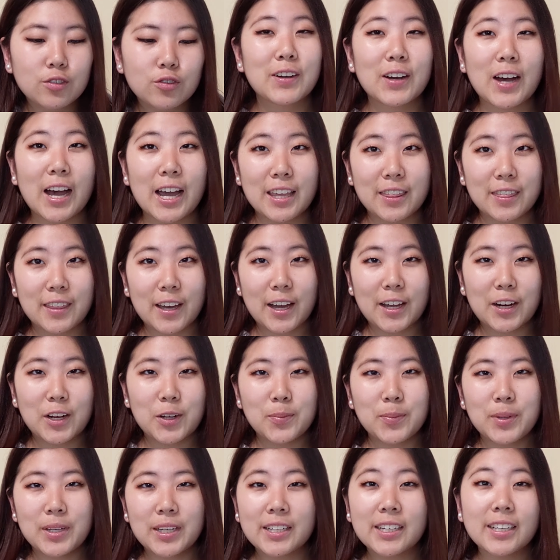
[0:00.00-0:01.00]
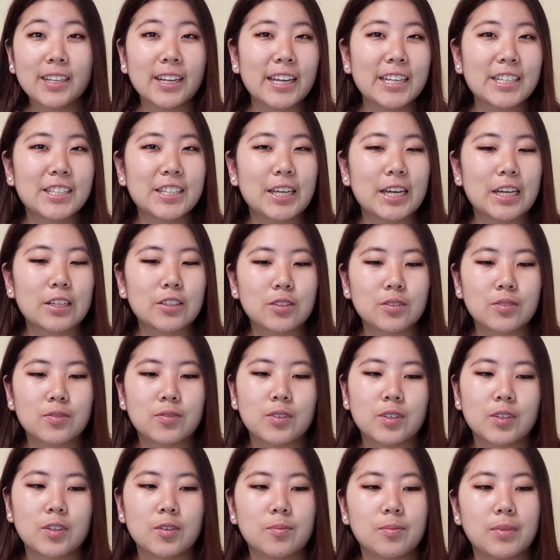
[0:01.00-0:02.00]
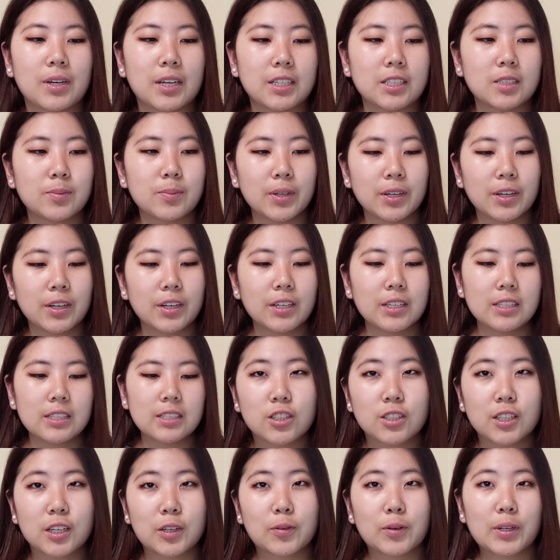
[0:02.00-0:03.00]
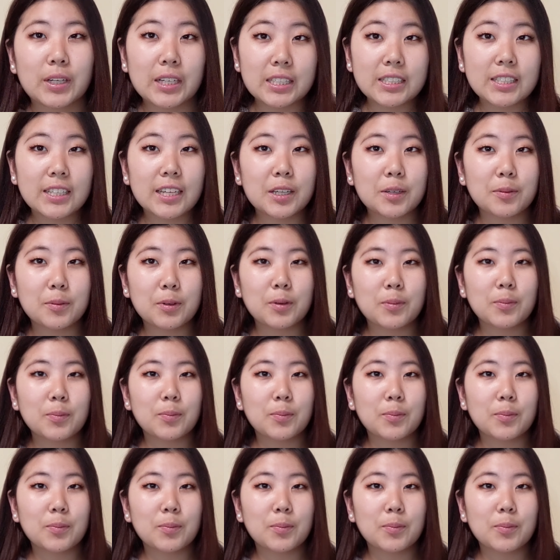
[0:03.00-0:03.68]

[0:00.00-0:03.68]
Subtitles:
so I thought it would be a good idea to film my experience, just like what it's like,